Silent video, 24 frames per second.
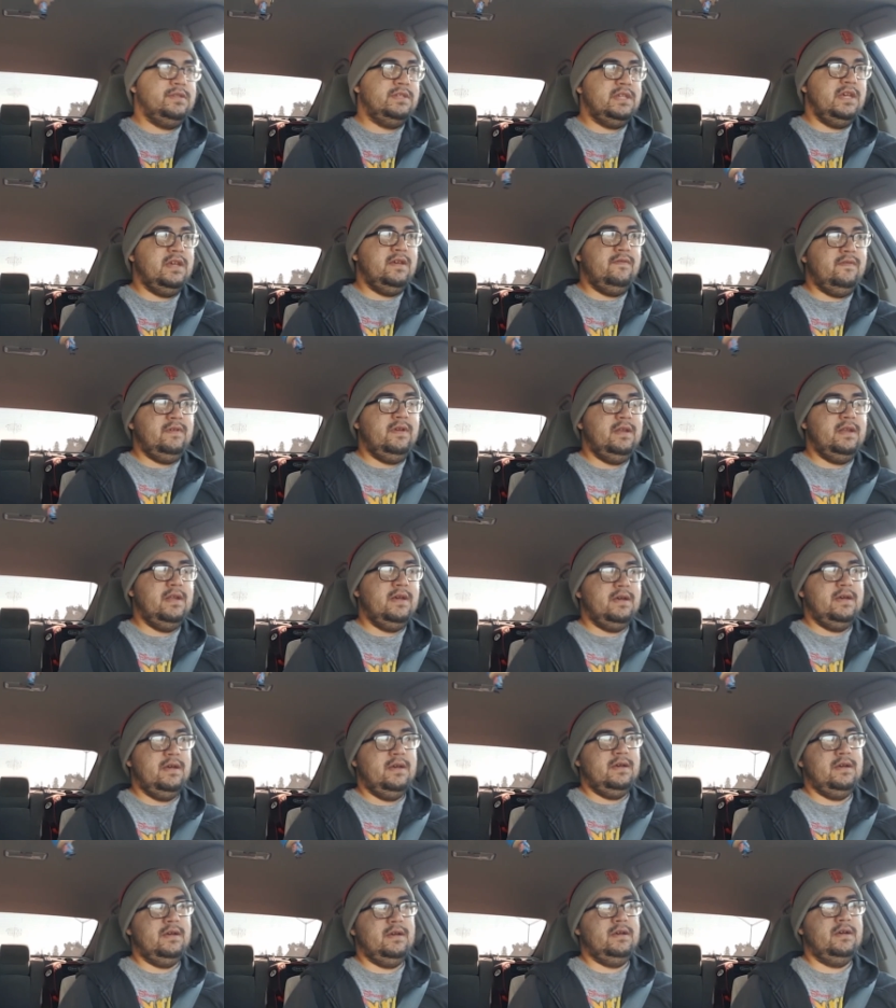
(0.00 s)
saving
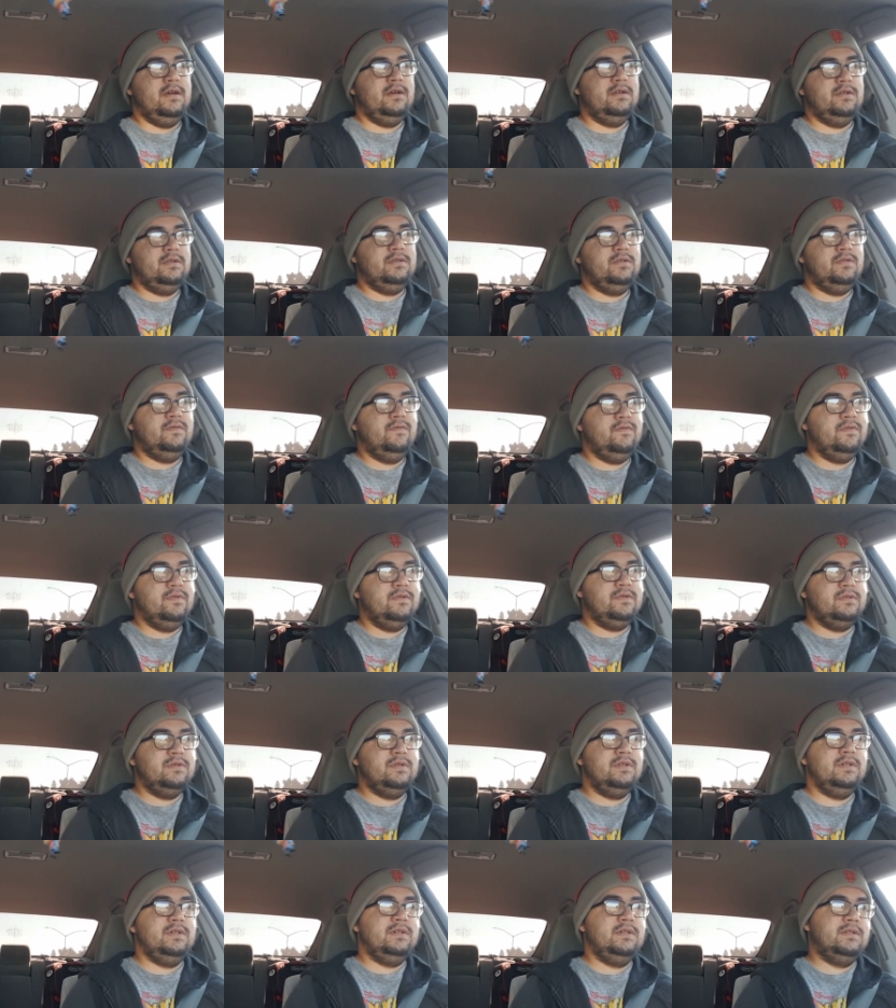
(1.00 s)
uh two four
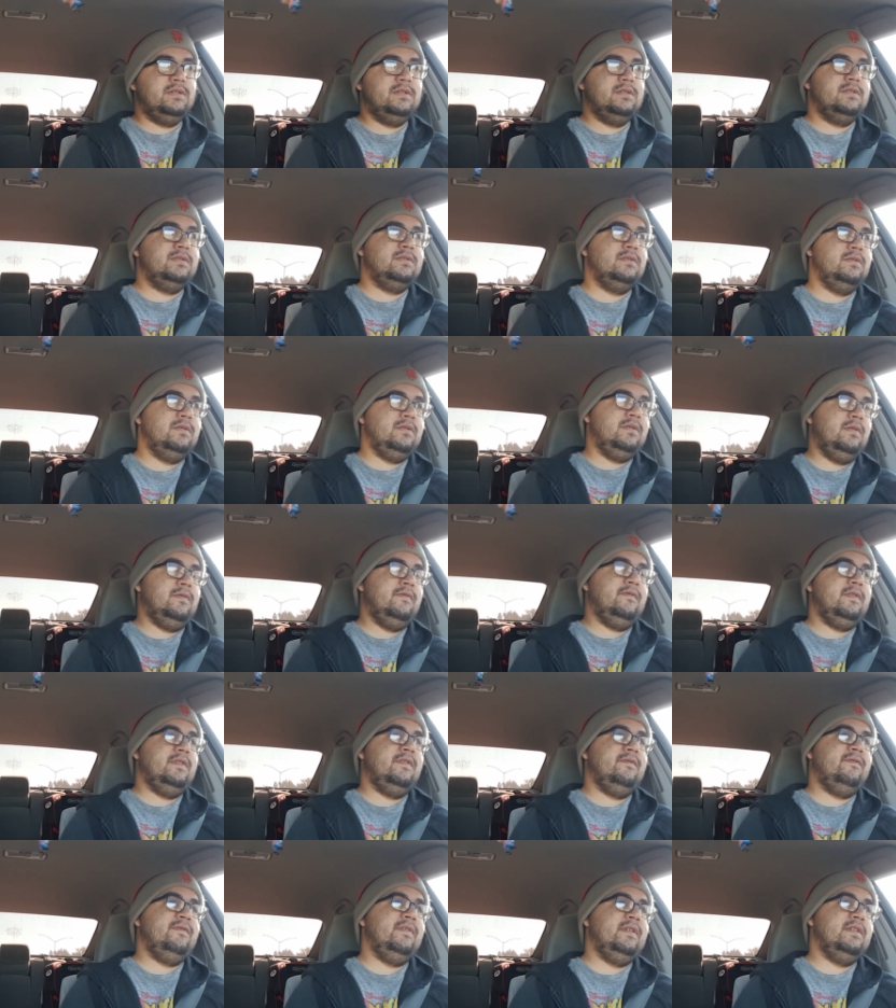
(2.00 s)
six
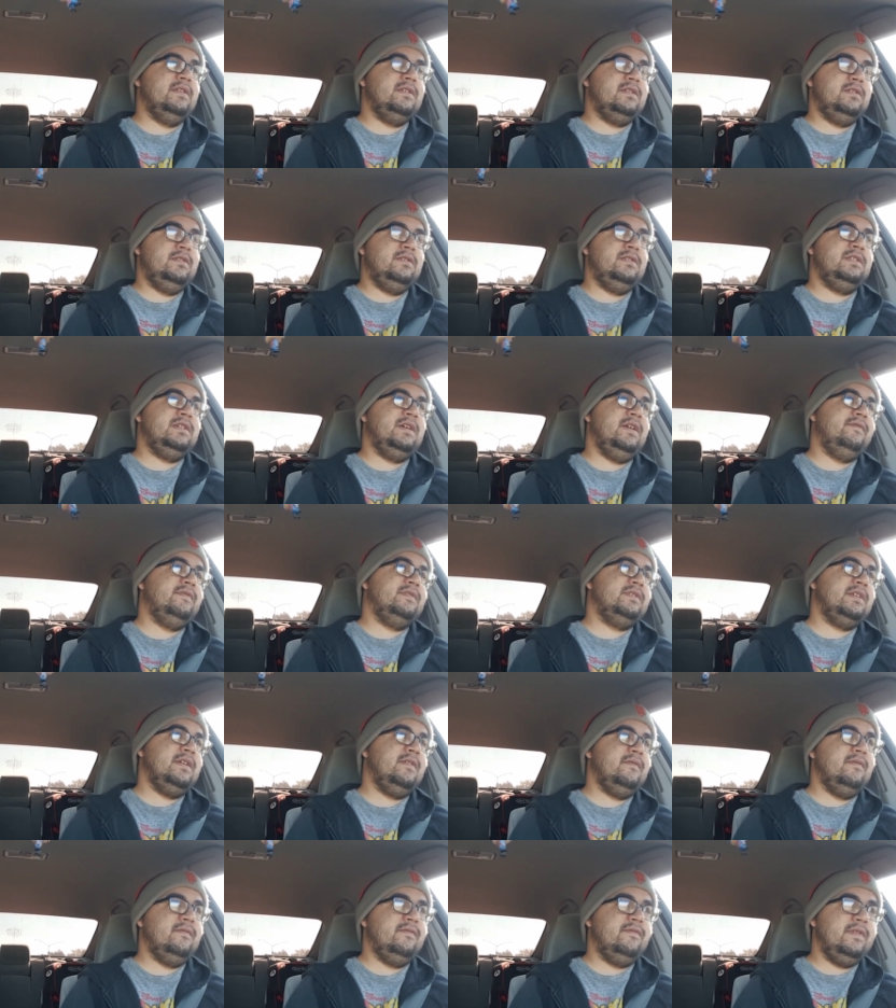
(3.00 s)
seven fifty. You save
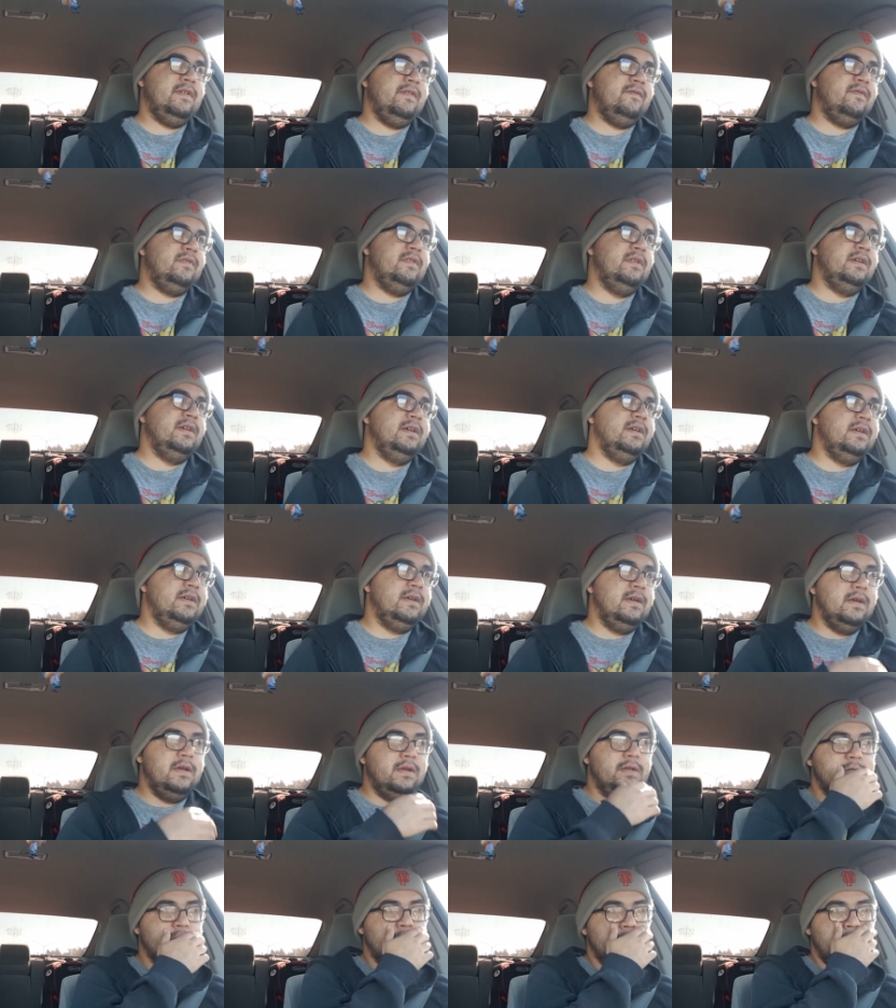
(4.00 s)
seven fifty,
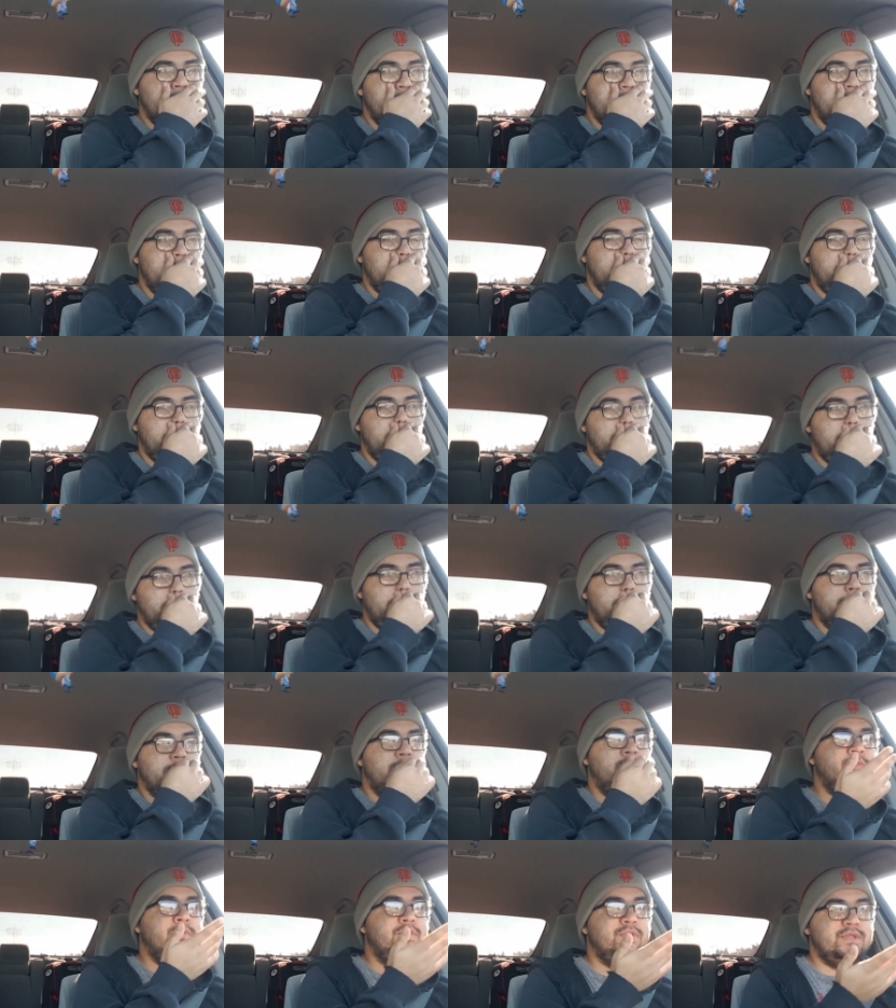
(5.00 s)
so you know
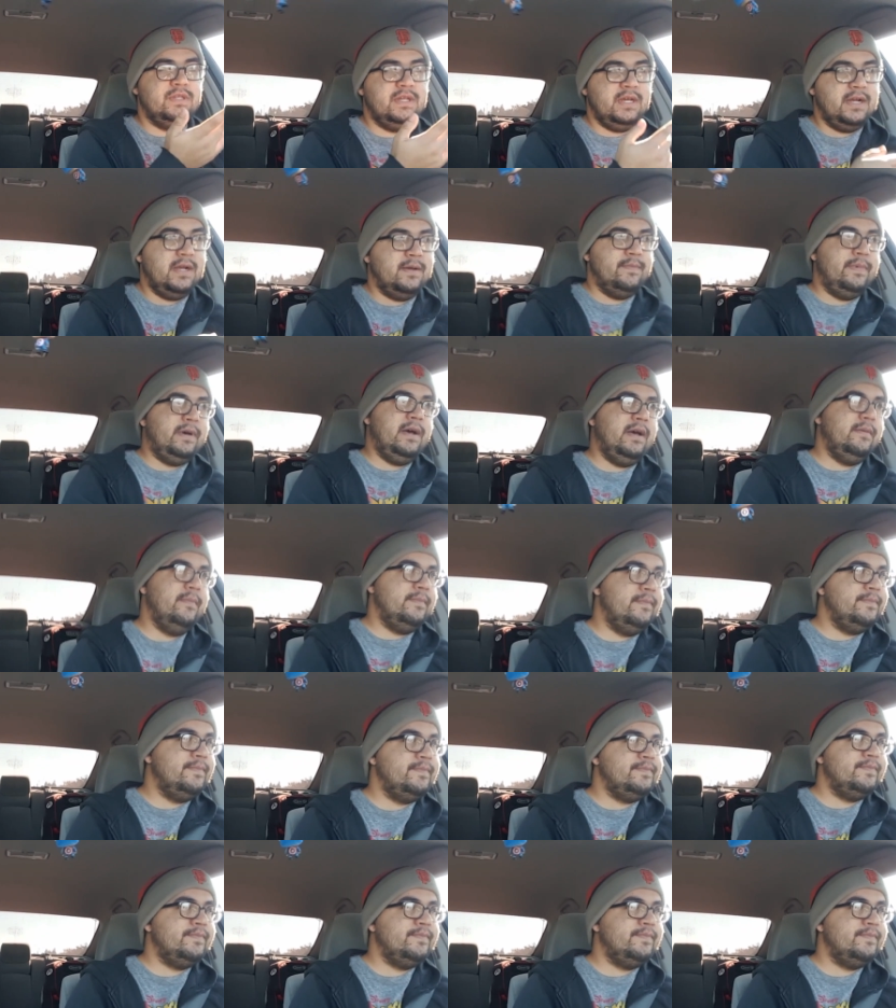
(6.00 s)
it's almost like a pop.